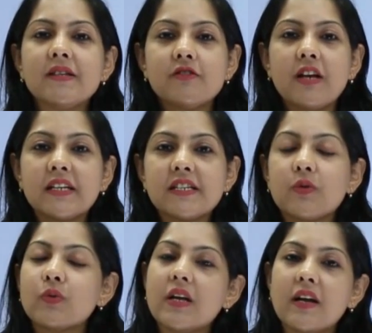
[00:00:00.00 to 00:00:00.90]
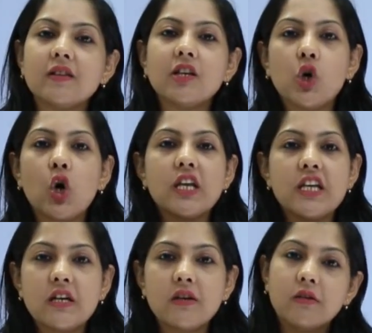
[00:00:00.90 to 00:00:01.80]
interacting with another
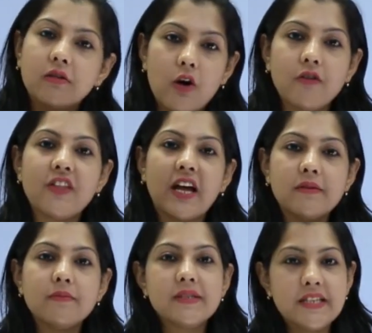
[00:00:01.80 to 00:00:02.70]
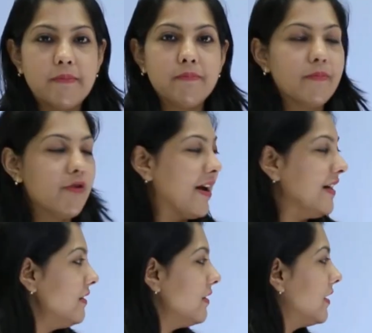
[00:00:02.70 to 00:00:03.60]
colleague of that same
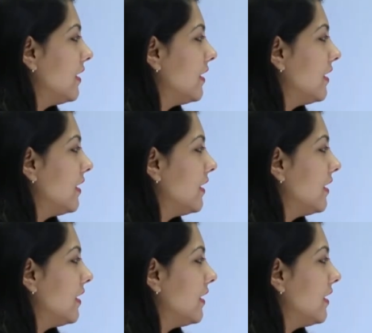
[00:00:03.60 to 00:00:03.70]
brand.